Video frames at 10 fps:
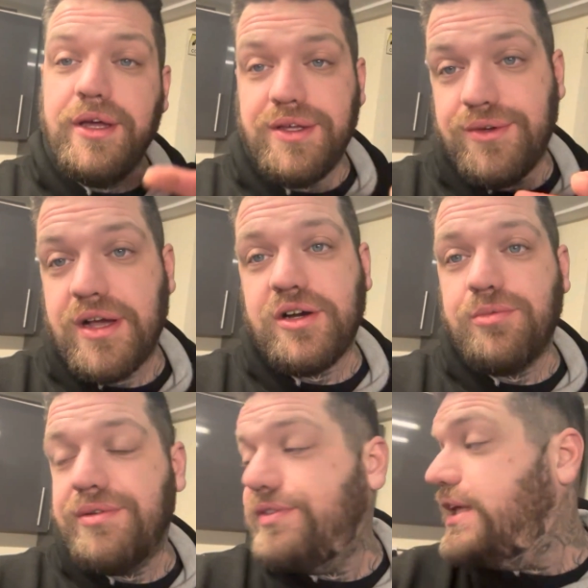crack on
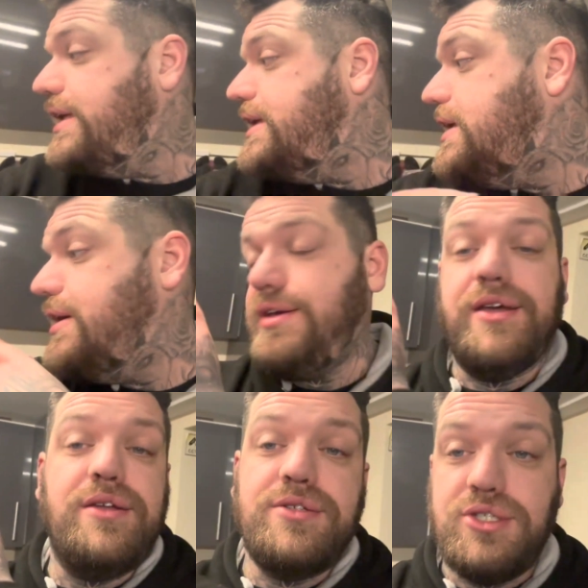with the
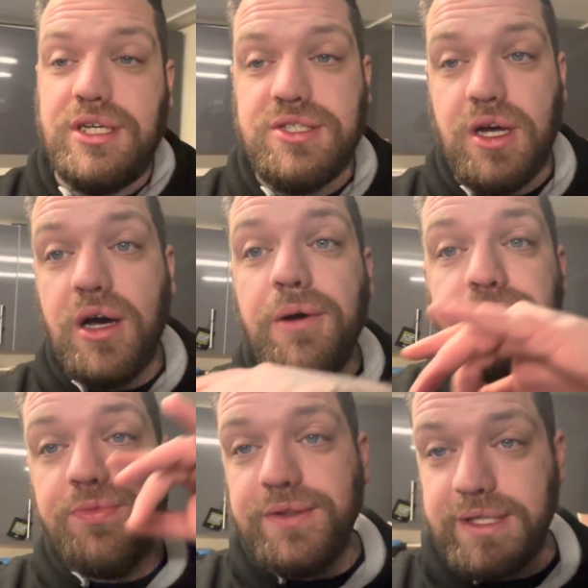jigsaw,
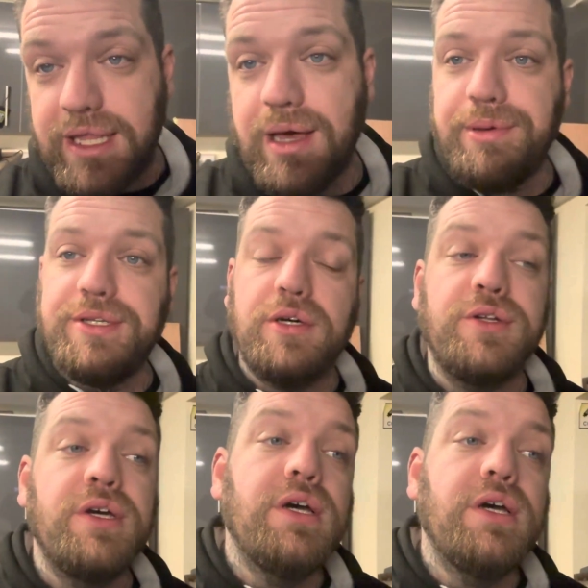get that bit done,